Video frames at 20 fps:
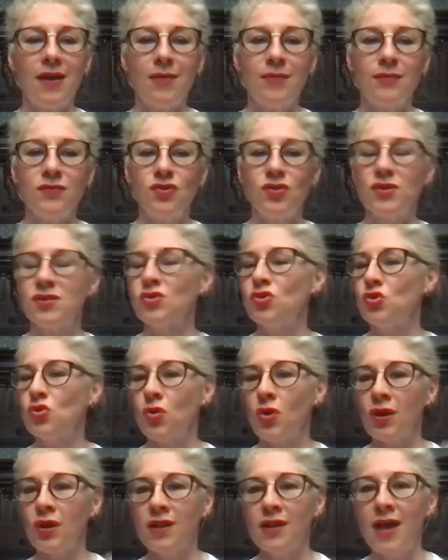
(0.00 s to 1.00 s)
just
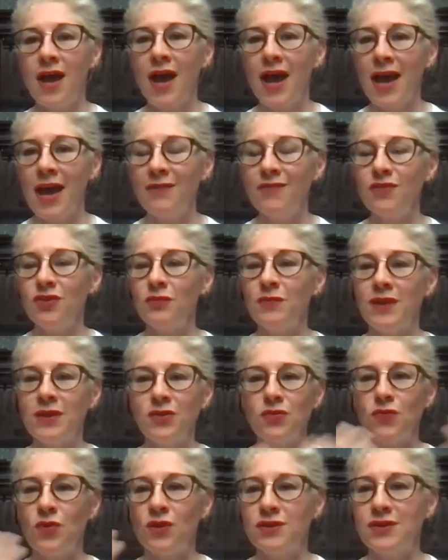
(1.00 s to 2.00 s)
join live. You may
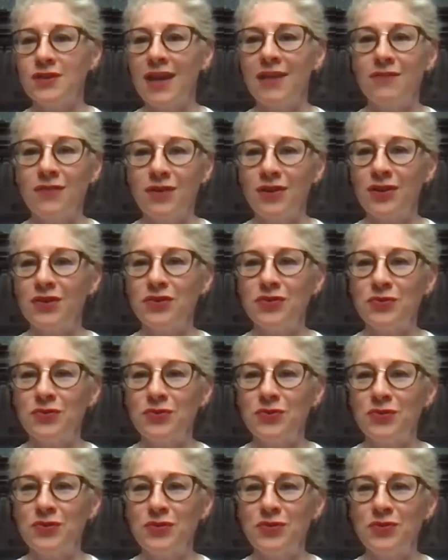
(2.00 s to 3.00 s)
do whatever
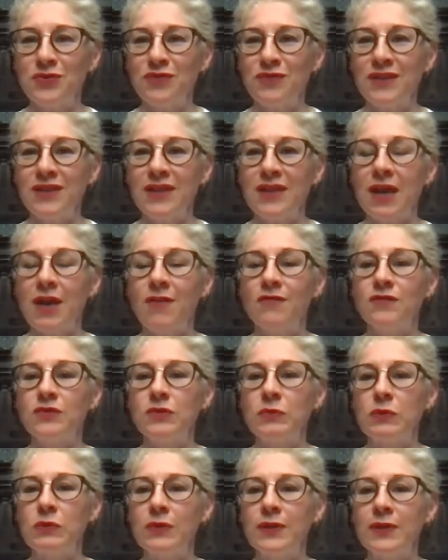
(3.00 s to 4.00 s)
you feel
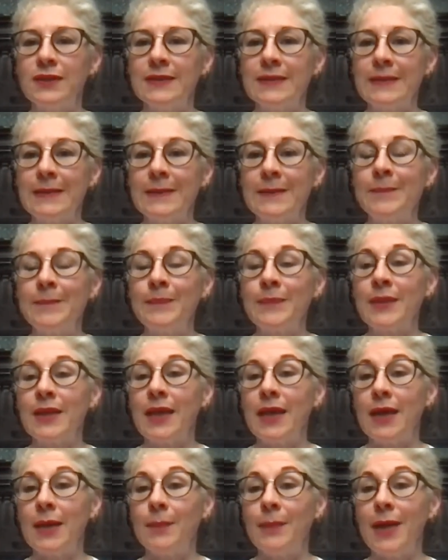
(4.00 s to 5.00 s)
comfortable with.
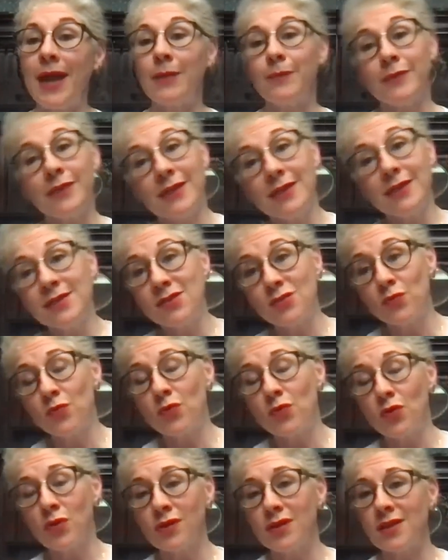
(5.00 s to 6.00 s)
And please
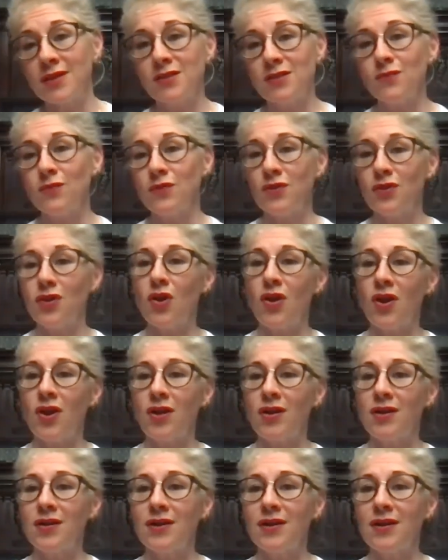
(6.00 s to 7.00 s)
support us with
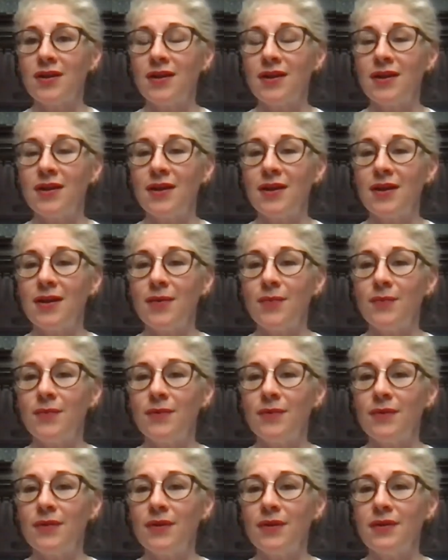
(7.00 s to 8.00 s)
our
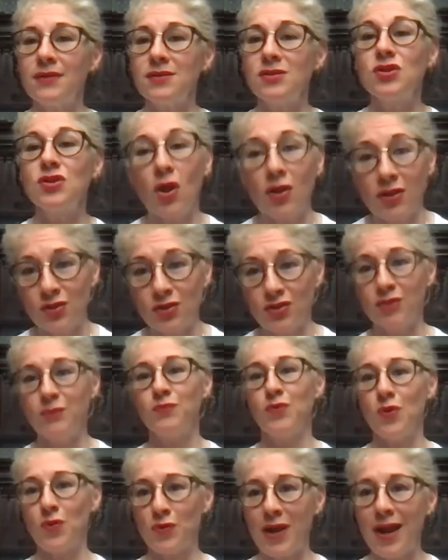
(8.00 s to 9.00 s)
scholarship
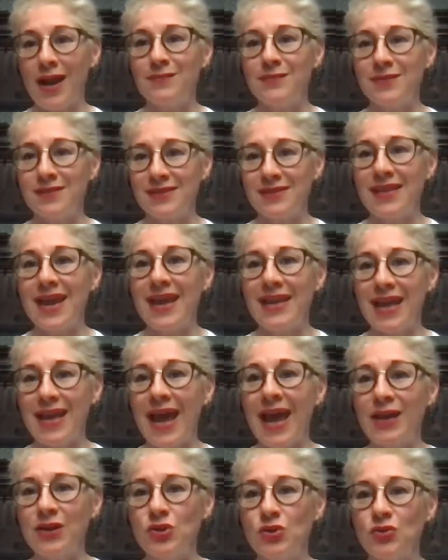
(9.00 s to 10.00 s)
programs that
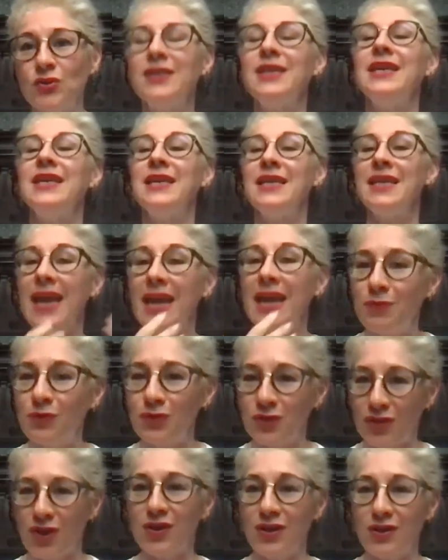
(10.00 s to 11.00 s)
actually enable
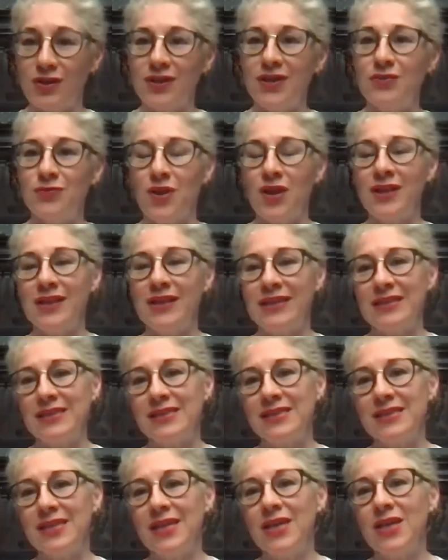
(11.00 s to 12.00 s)
younger
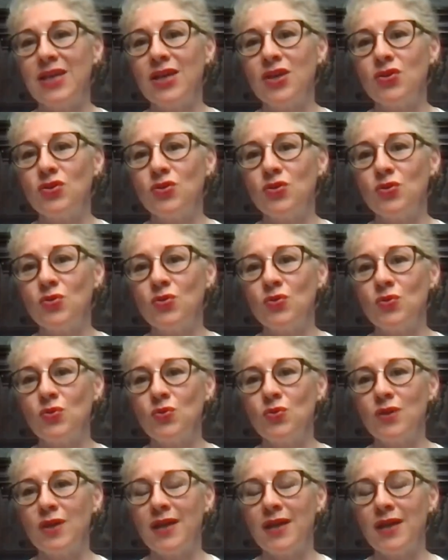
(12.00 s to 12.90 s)
Iranians to